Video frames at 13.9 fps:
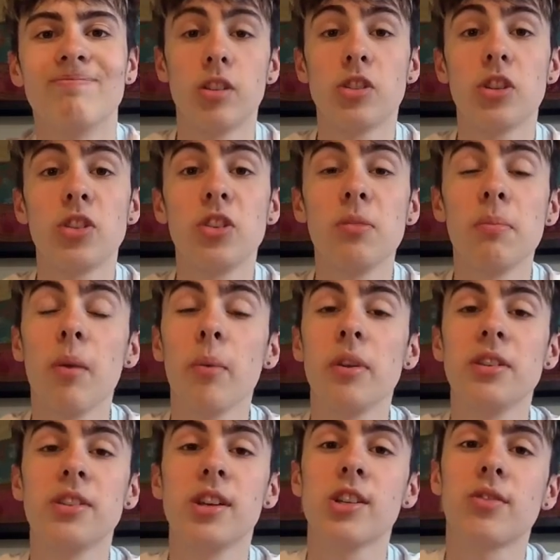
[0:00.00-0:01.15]
So doing my
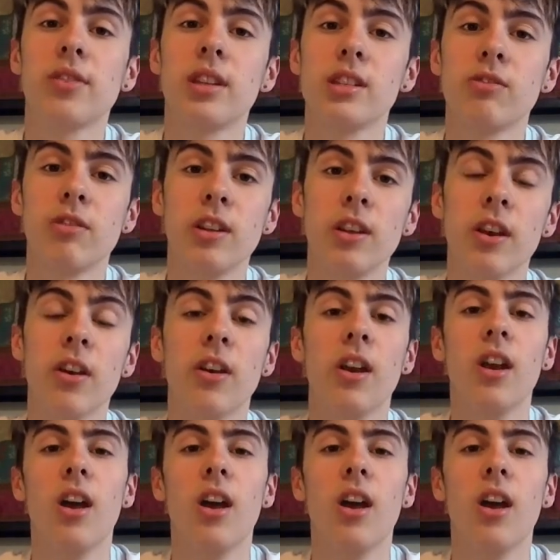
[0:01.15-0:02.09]
research for this video,